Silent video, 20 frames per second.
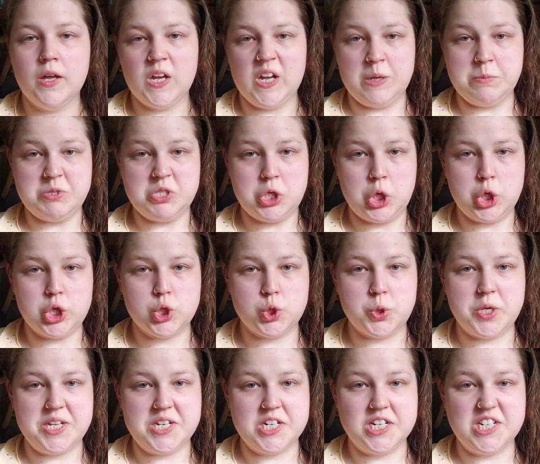I'm starting to
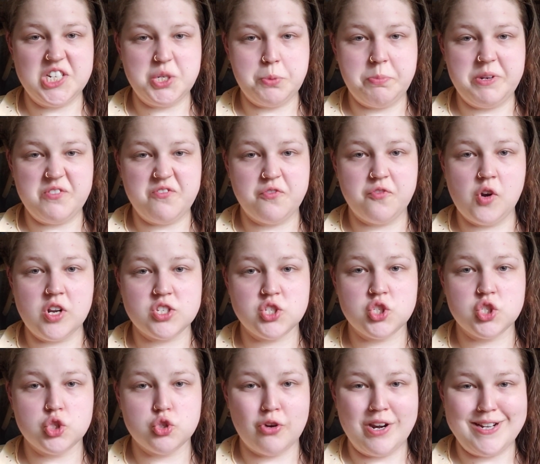get a little bit
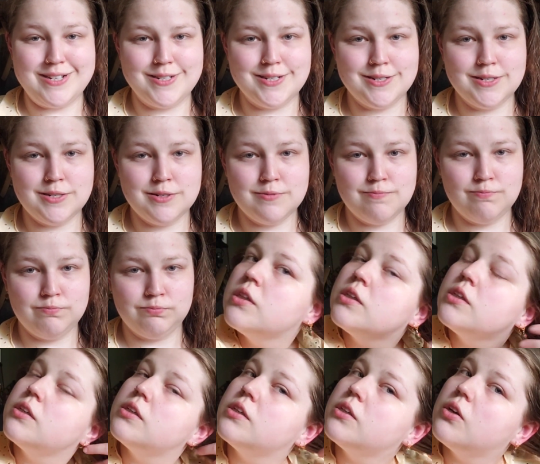frustrated.
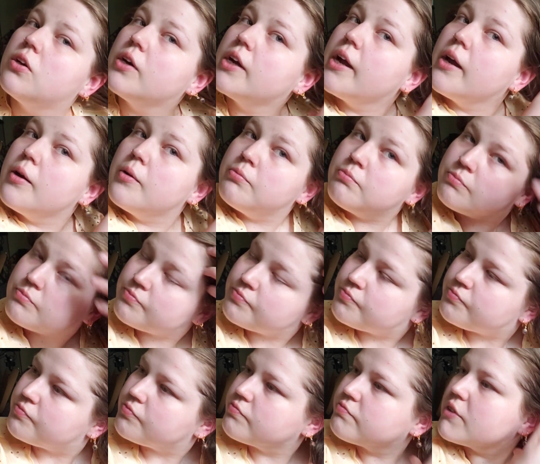Okay,
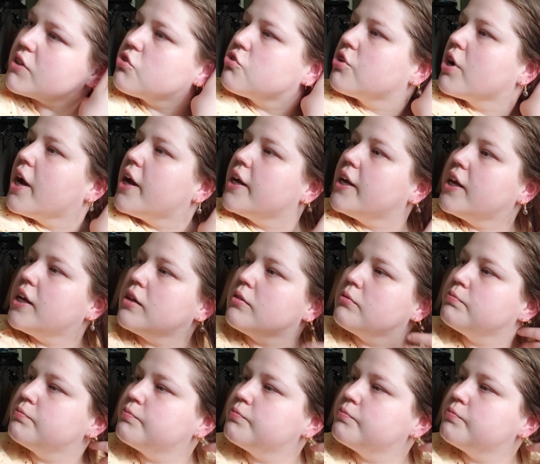let's try again.